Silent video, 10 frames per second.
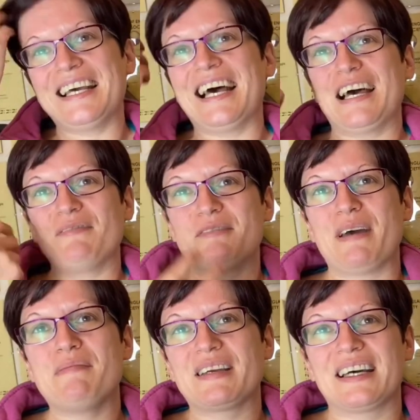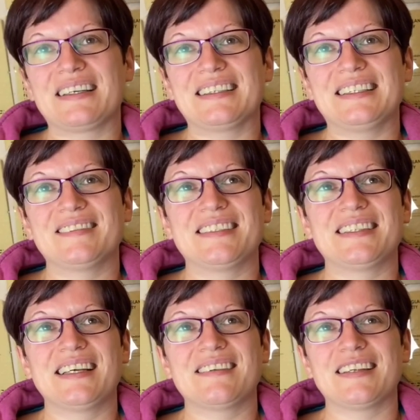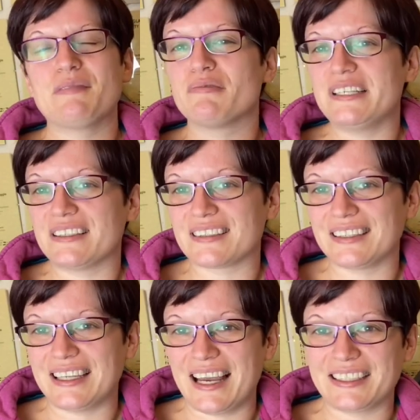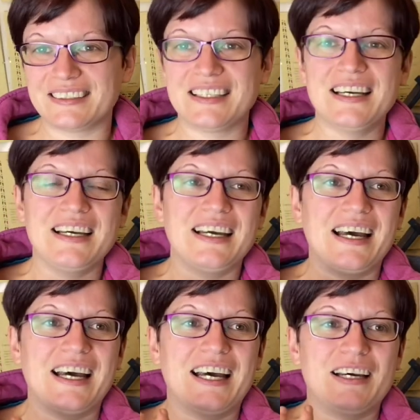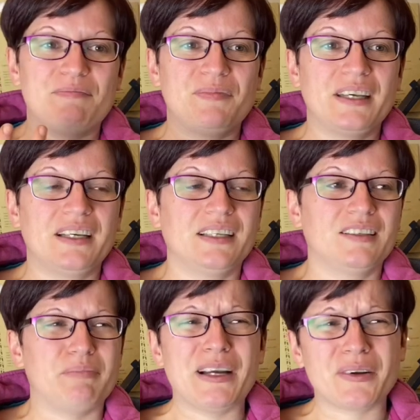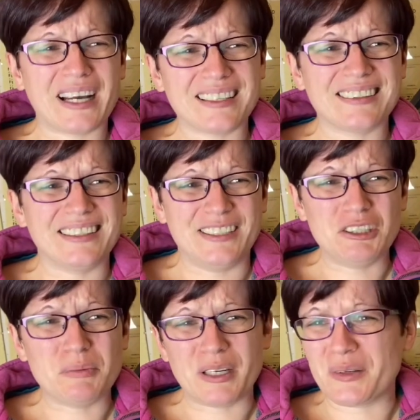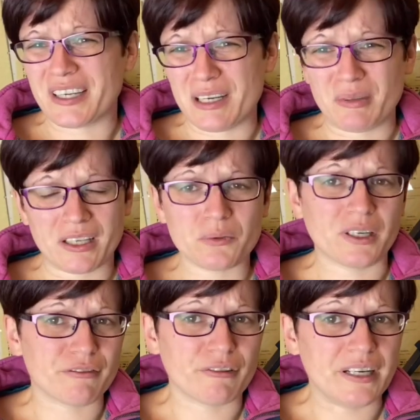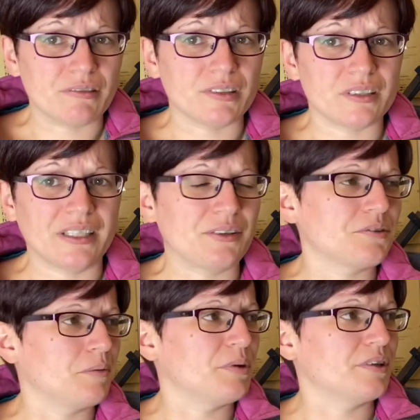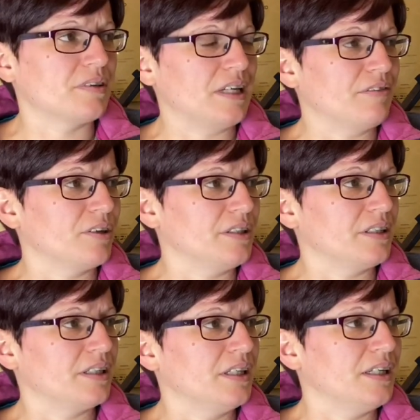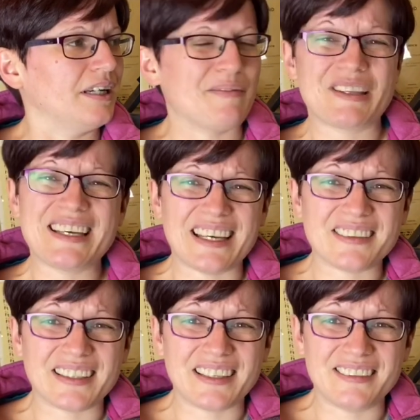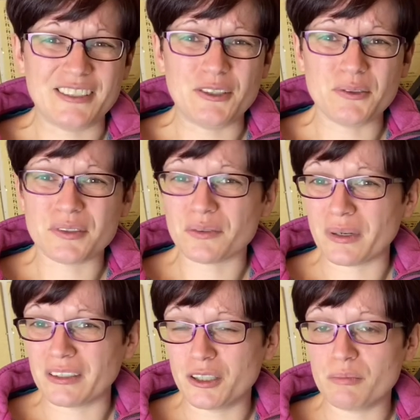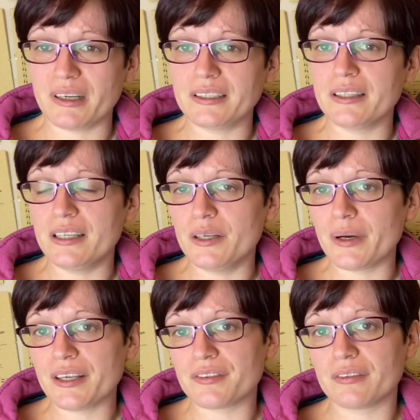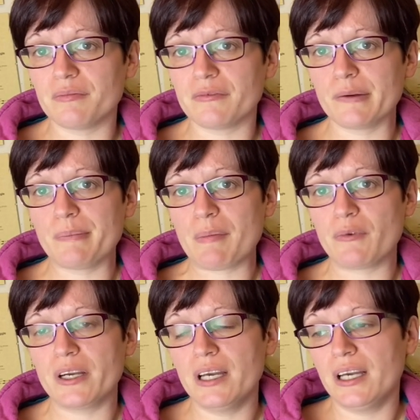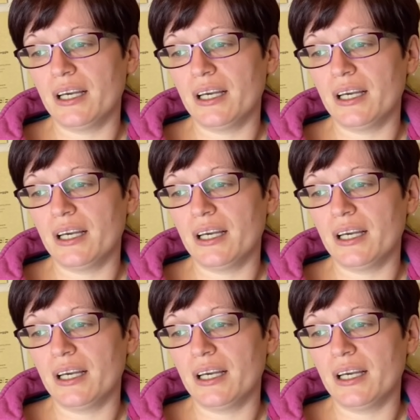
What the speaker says: The paper cat litter is things like Breeder Select. Biocatalyt used to be okay, but that's quite fragrance now, so I personally avoid it. I think Yesterday's News is a well-known brand in the US from memory.